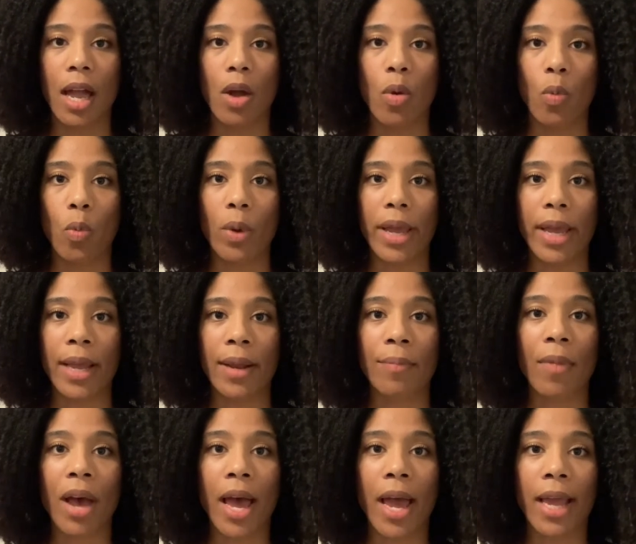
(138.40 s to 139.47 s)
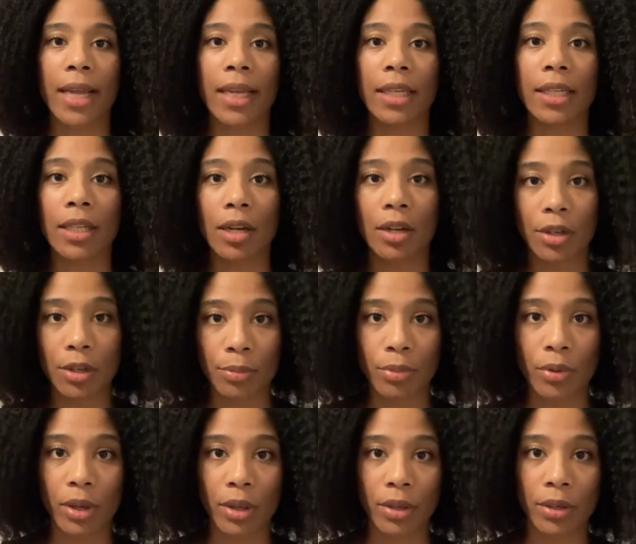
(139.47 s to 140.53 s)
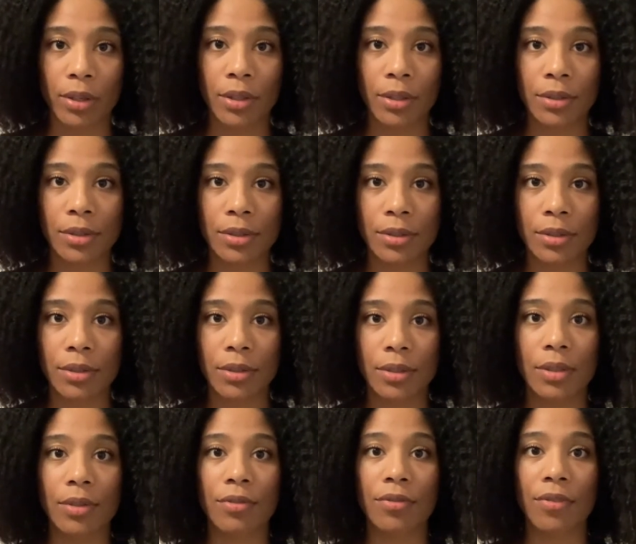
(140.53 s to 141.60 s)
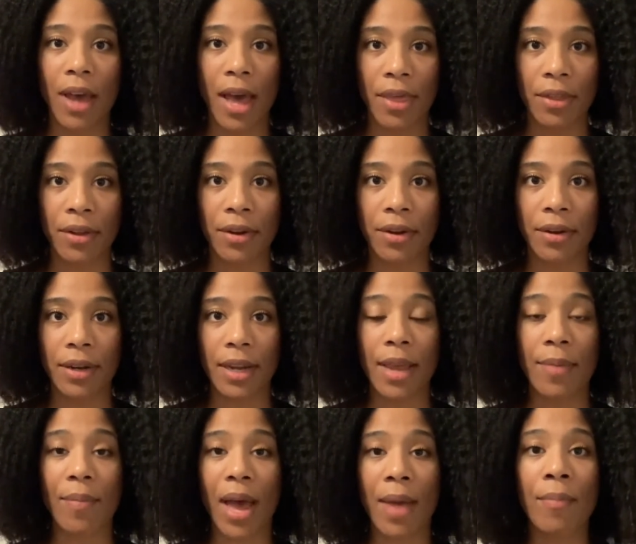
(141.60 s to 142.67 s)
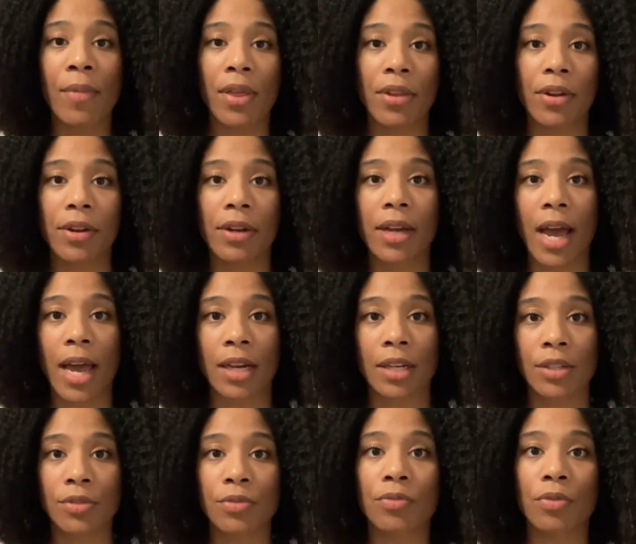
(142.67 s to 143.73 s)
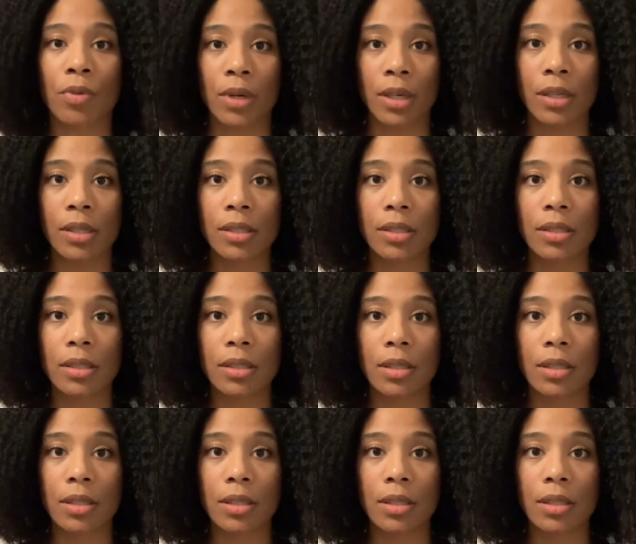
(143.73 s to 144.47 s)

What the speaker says: when my younger brother's father and my mother got a divorce,